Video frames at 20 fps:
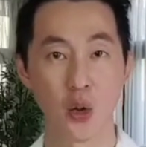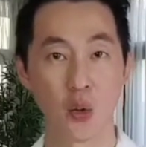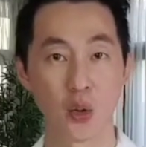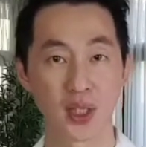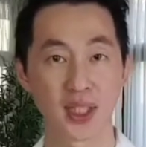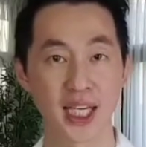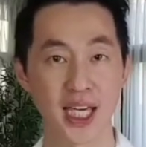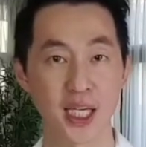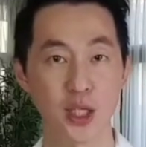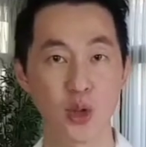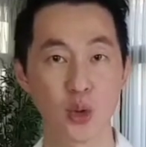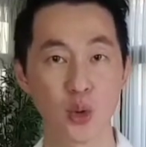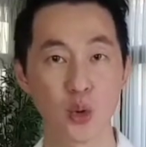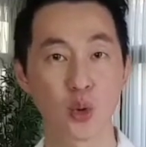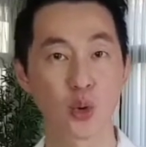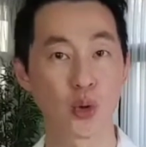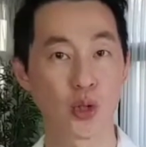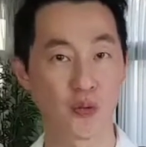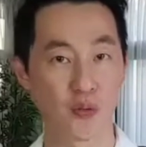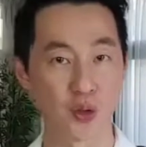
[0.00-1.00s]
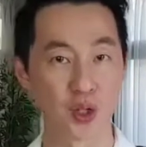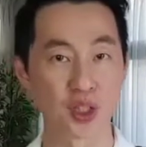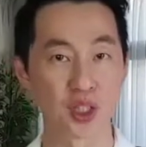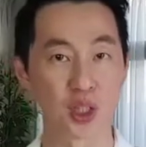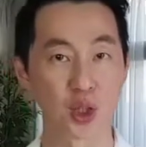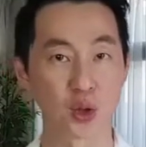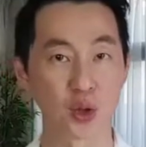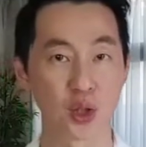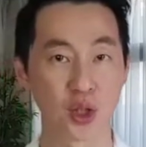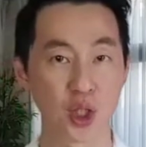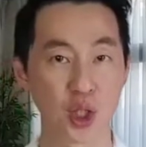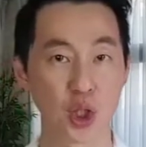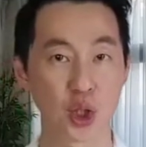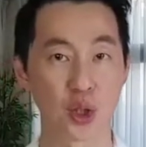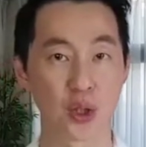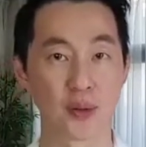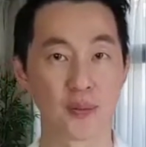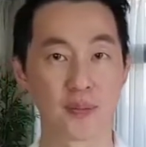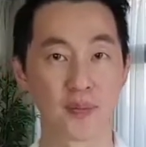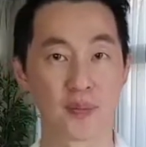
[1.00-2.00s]
What can you do to reverse this
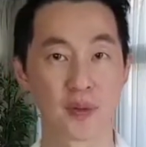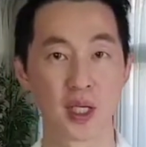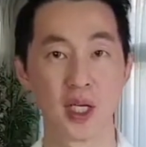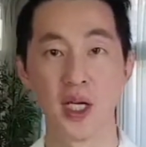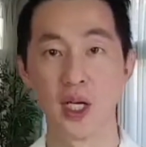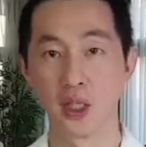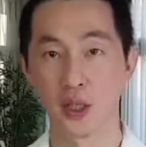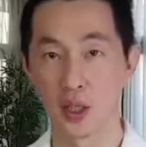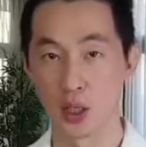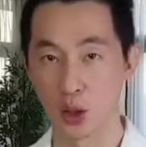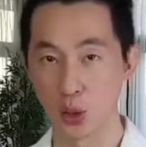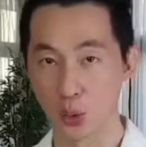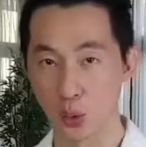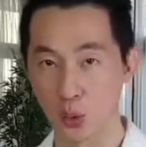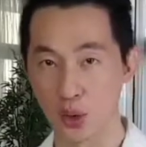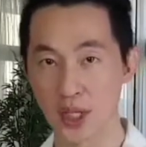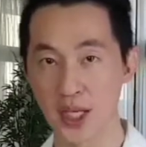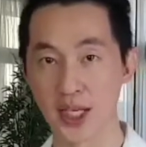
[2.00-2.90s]
condition? There are two